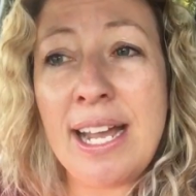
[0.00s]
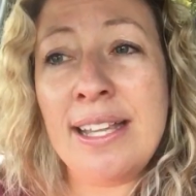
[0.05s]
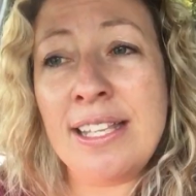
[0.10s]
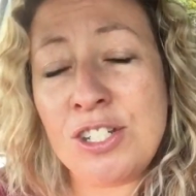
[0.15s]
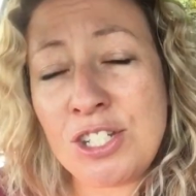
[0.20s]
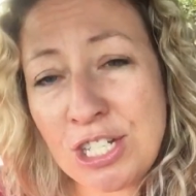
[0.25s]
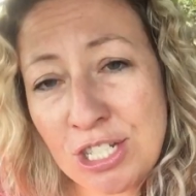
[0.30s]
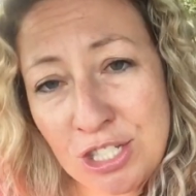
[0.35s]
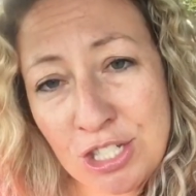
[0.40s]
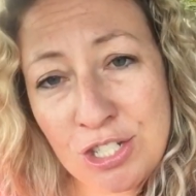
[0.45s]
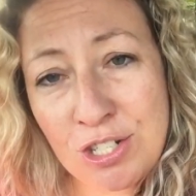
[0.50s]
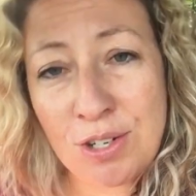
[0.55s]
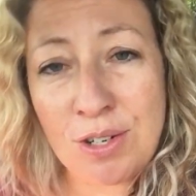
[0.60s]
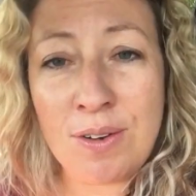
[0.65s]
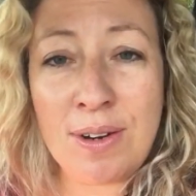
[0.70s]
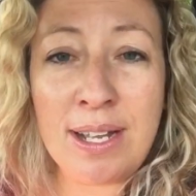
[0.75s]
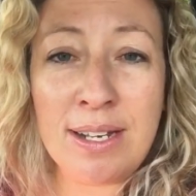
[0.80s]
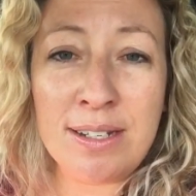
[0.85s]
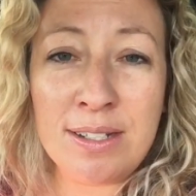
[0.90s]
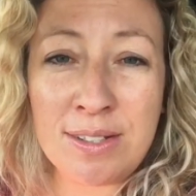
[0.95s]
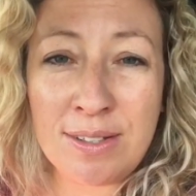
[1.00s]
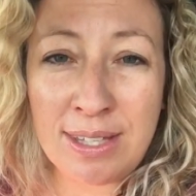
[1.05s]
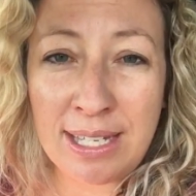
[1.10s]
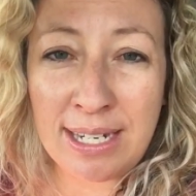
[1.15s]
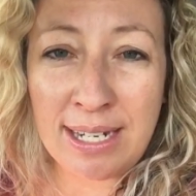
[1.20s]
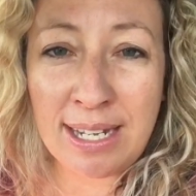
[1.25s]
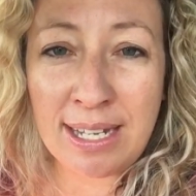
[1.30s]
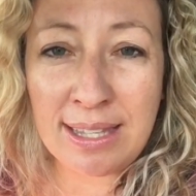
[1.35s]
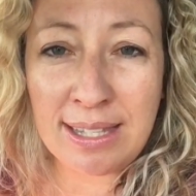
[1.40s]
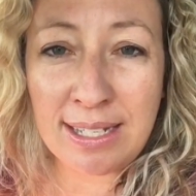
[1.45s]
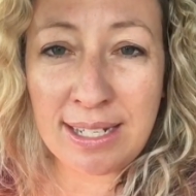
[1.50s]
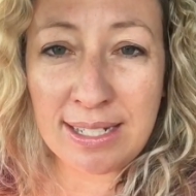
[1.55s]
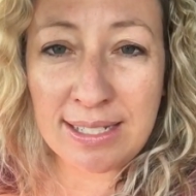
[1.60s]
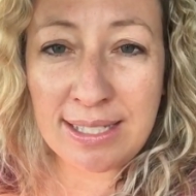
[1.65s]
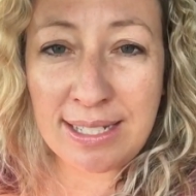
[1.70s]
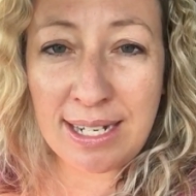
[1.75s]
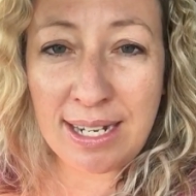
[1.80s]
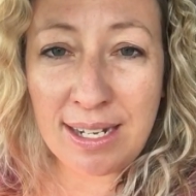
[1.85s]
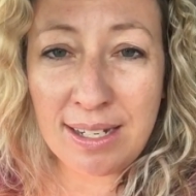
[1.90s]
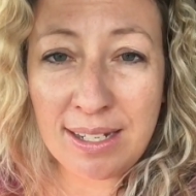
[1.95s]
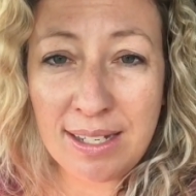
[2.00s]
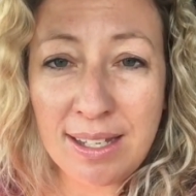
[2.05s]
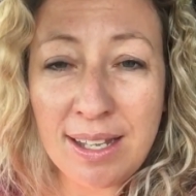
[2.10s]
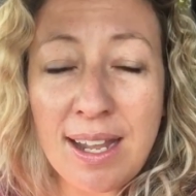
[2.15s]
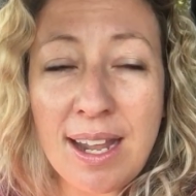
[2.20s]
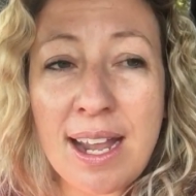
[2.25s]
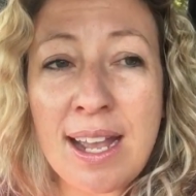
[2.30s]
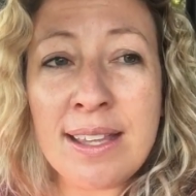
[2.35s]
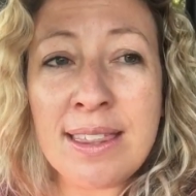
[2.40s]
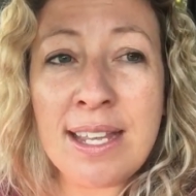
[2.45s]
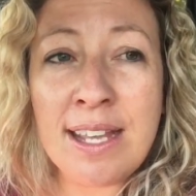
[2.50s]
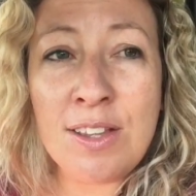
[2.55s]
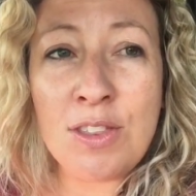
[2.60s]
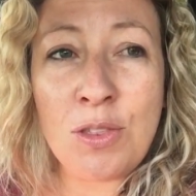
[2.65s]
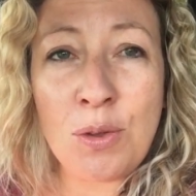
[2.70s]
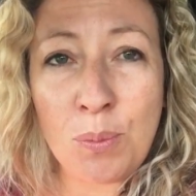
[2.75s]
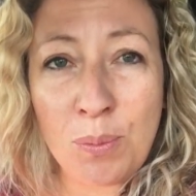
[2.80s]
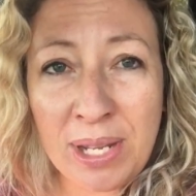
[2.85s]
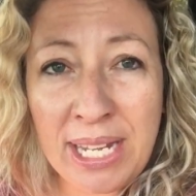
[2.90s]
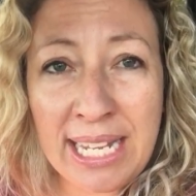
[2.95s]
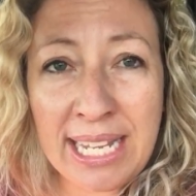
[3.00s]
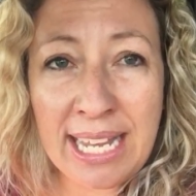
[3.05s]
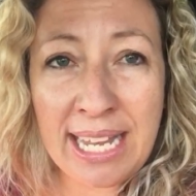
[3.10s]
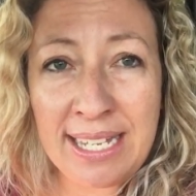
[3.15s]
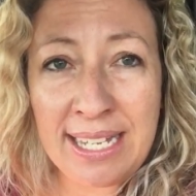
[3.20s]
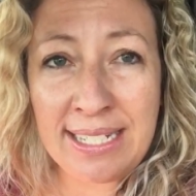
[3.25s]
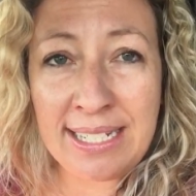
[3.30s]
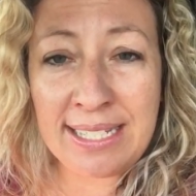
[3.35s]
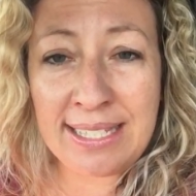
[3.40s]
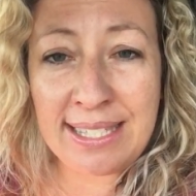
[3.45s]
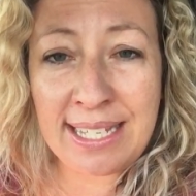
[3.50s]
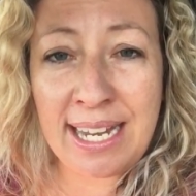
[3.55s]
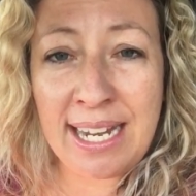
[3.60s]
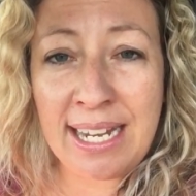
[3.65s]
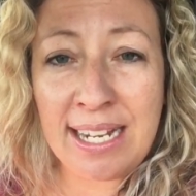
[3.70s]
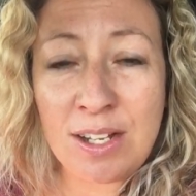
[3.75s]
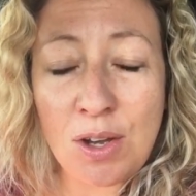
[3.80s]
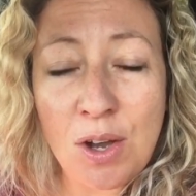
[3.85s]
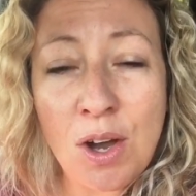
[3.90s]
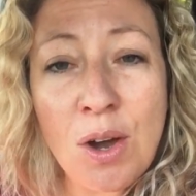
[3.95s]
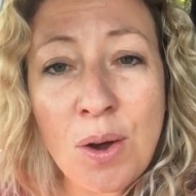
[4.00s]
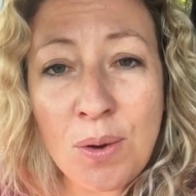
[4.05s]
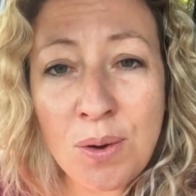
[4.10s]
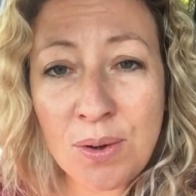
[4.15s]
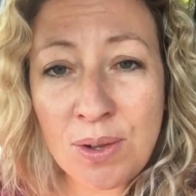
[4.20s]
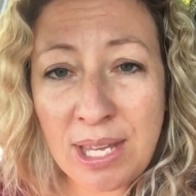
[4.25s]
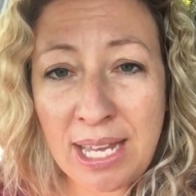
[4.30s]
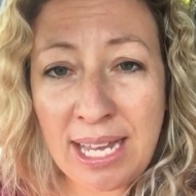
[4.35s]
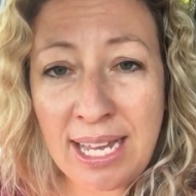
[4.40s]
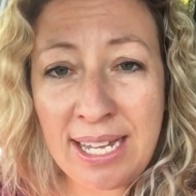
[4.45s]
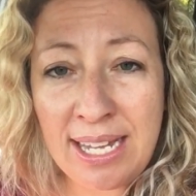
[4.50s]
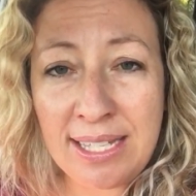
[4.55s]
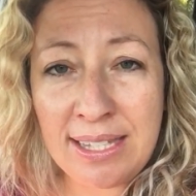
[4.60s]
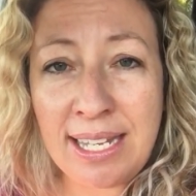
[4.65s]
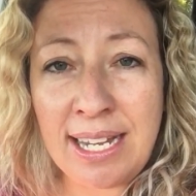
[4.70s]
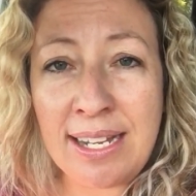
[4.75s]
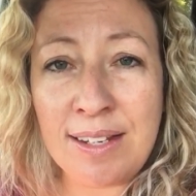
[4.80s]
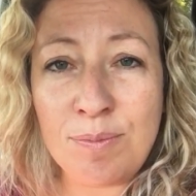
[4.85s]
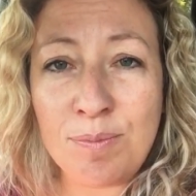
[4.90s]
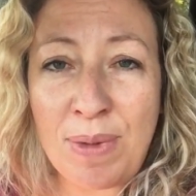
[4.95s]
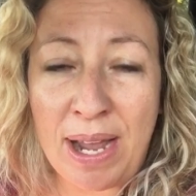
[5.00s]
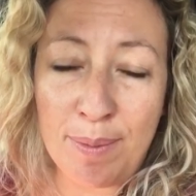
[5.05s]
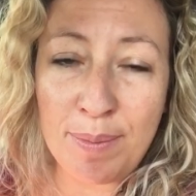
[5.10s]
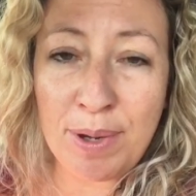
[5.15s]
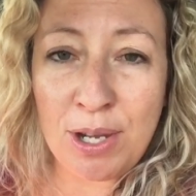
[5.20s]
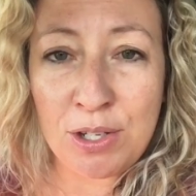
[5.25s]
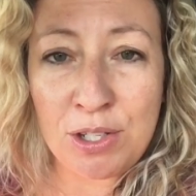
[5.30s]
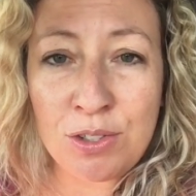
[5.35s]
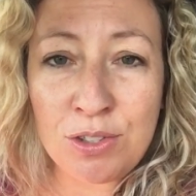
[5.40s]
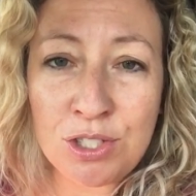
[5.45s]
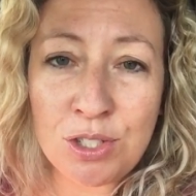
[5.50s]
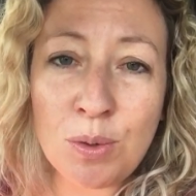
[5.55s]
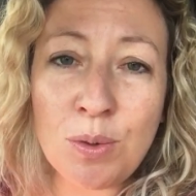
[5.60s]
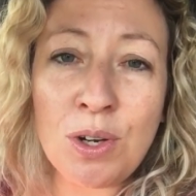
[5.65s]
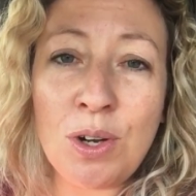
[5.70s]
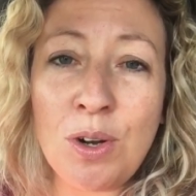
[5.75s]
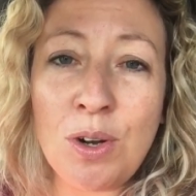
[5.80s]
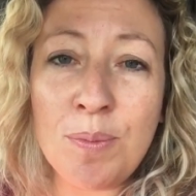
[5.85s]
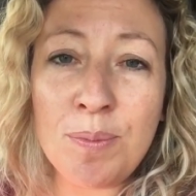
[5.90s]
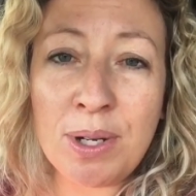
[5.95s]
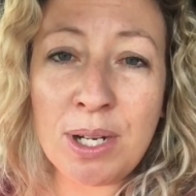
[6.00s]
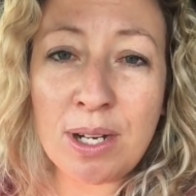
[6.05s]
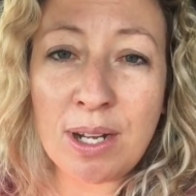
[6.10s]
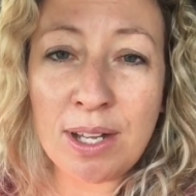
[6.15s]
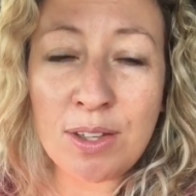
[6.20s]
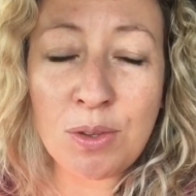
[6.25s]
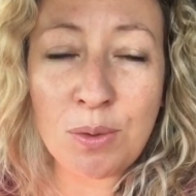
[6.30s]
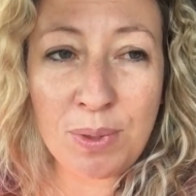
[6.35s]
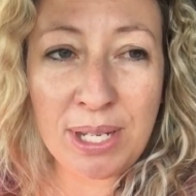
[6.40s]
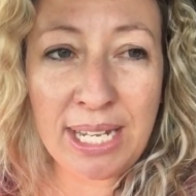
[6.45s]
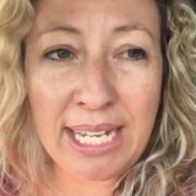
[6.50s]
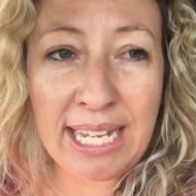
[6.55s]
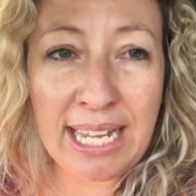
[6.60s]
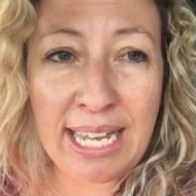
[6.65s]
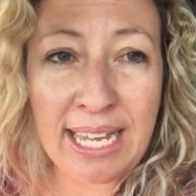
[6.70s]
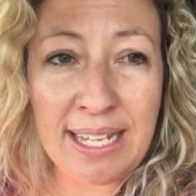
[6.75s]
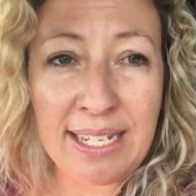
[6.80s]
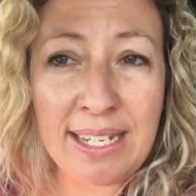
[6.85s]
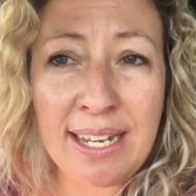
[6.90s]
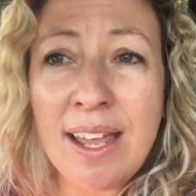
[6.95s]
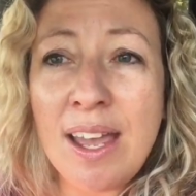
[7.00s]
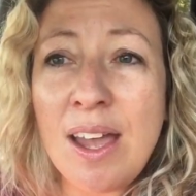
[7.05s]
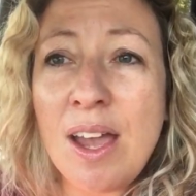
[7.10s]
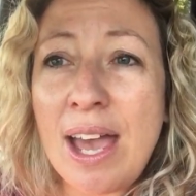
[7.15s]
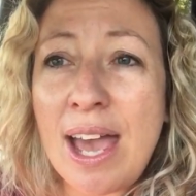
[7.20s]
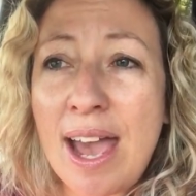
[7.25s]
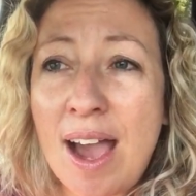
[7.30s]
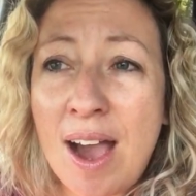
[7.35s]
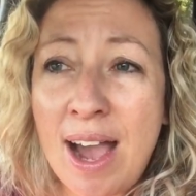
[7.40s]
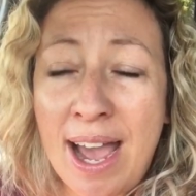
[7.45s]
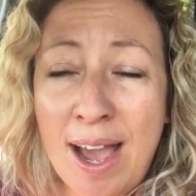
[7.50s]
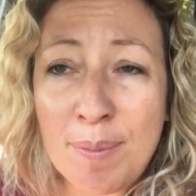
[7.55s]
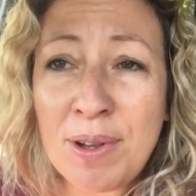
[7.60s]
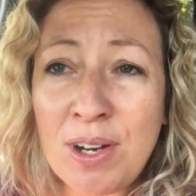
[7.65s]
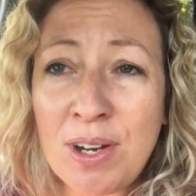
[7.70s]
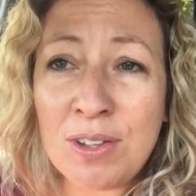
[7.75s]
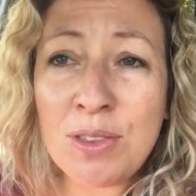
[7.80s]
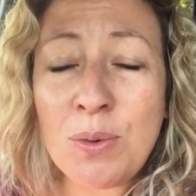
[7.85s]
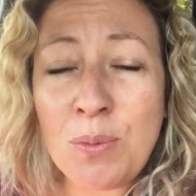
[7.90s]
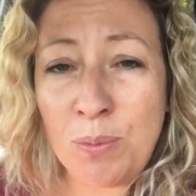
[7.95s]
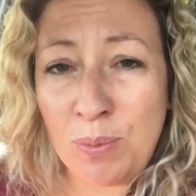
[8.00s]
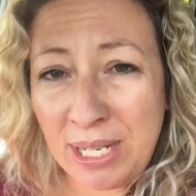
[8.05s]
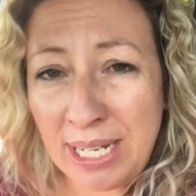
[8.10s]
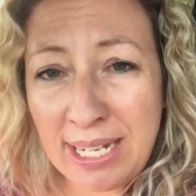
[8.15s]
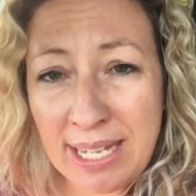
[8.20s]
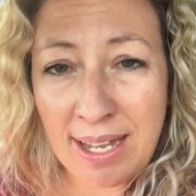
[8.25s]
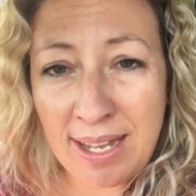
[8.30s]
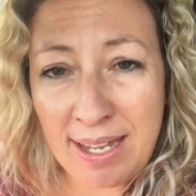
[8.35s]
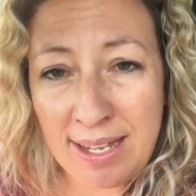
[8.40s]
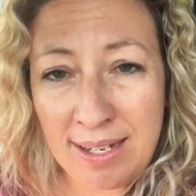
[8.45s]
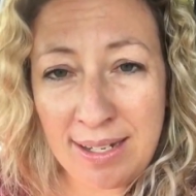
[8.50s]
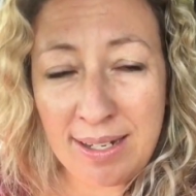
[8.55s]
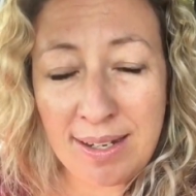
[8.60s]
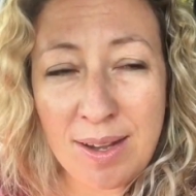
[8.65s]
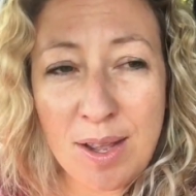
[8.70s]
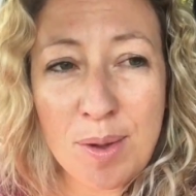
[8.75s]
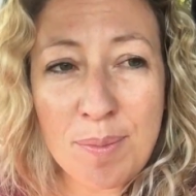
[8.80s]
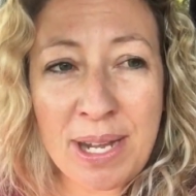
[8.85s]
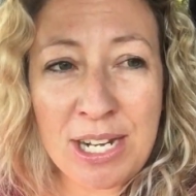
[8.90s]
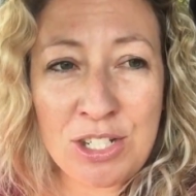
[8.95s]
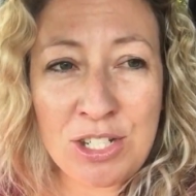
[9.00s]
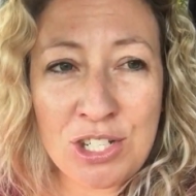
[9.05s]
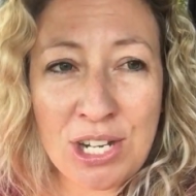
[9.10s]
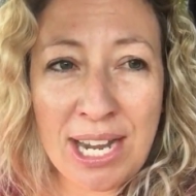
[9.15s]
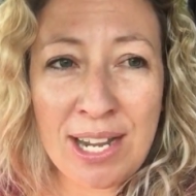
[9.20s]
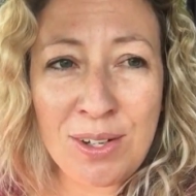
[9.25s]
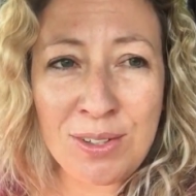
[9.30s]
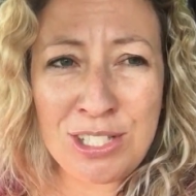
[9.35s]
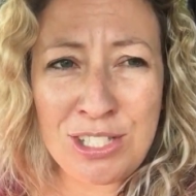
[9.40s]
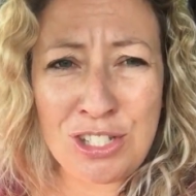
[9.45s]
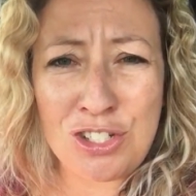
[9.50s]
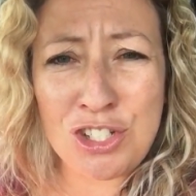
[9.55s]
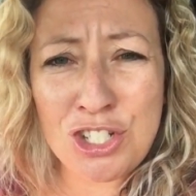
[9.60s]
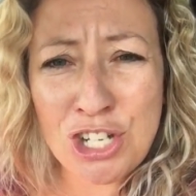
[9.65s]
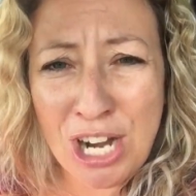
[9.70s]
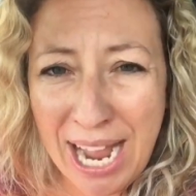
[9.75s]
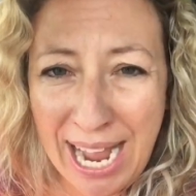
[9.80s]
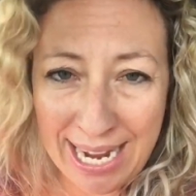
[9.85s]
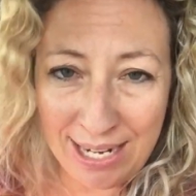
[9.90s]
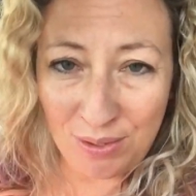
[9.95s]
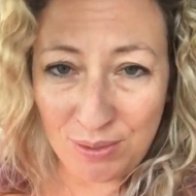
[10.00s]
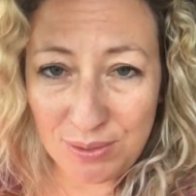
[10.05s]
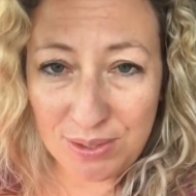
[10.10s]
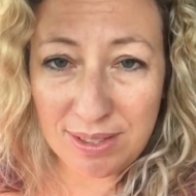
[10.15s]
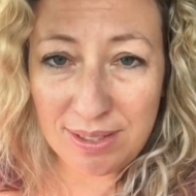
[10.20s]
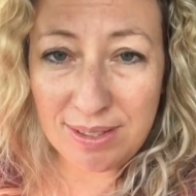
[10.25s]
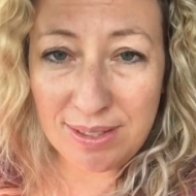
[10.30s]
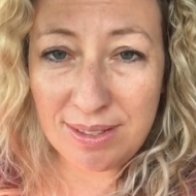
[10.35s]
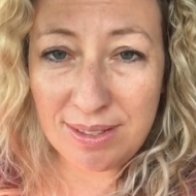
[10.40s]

and then she has to turn around and do that again the next day. And then the weekend, it's like, oh, okay, like, how about you do her homework on the weekend? How about on the weekend, my child is a child?